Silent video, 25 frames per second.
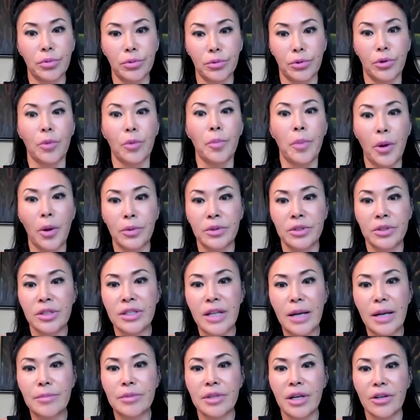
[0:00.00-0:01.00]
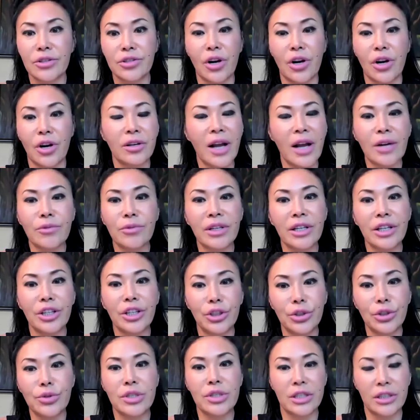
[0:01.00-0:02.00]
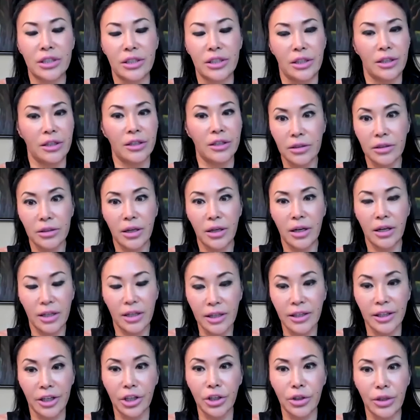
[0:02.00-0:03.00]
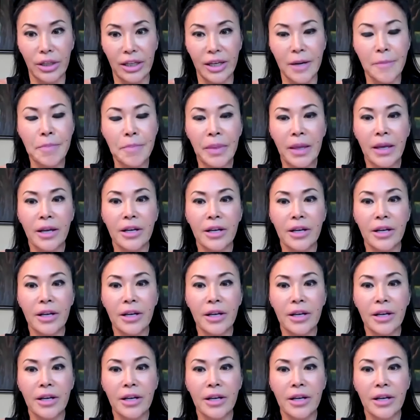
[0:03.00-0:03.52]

pluripotent stem cells are not really used clinically.